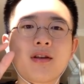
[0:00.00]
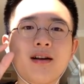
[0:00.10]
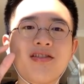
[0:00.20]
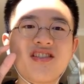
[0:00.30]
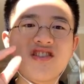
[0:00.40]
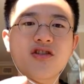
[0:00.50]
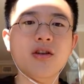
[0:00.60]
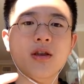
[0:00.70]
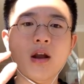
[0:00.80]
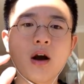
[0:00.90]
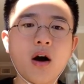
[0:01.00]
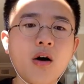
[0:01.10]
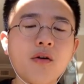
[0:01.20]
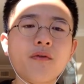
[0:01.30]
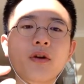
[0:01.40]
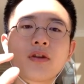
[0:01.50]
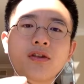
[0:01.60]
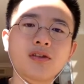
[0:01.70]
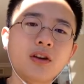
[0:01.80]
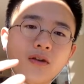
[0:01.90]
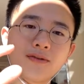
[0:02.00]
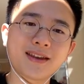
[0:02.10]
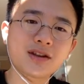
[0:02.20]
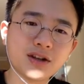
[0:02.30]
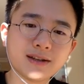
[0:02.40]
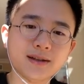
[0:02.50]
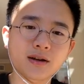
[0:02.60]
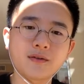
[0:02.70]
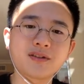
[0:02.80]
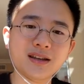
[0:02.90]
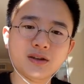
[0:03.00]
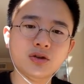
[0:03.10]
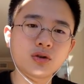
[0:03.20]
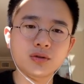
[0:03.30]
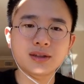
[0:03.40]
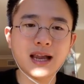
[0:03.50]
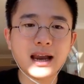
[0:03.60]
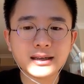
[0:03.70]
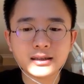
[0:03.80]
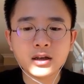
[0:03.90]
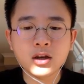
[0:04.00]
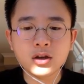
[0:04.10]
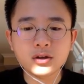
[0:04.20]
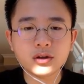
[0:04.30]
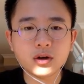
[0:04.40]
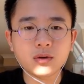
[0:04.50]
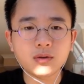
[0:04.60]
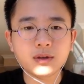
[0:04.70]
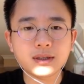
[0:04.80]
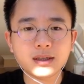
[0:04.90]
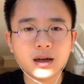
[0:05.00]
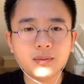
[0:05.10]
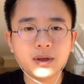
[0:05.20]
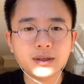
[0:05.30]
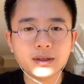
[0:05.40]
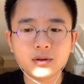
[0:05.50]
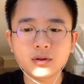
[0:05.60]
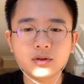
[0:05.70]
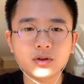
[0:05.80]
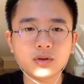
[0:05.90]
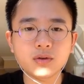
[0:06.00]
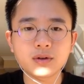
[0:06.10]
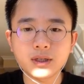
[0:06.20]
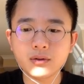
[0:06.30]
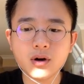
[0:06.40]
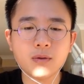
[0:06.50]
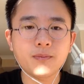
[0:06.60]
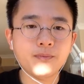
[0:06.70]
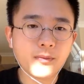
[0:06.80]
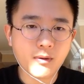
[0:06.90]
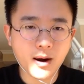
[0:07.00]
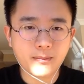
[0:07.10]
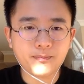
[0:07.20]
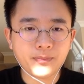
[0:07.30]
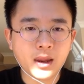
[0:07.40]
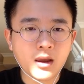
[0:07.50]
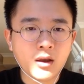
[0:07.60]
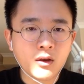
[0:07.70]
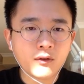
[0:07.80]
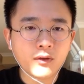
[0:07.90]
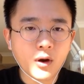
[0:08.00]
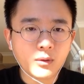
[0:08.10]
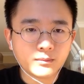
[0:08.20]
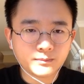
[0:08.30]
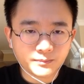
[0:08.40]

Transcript: addition of the single digits of these two stacks. So sum is equal to 0, right? So